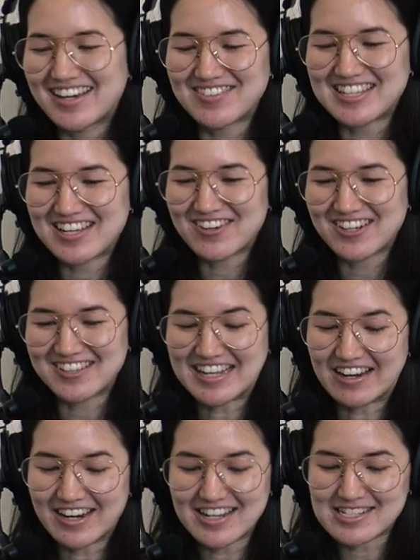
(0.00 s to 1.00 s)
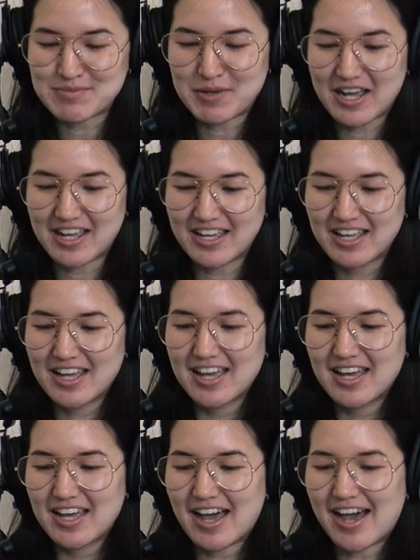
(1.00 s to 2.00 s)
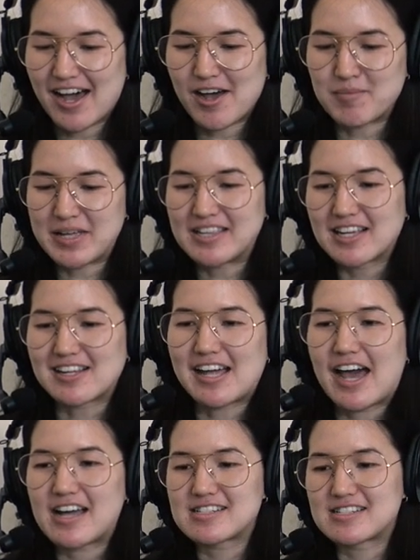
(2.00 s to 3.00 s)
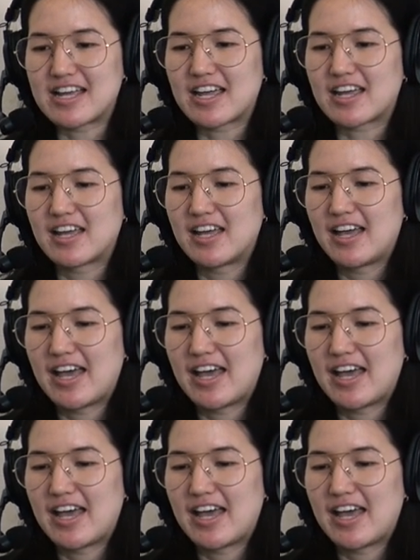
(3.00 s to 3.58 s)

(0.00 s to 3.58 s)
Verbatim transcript: I mean, they were hilarious, but um, in the class, like,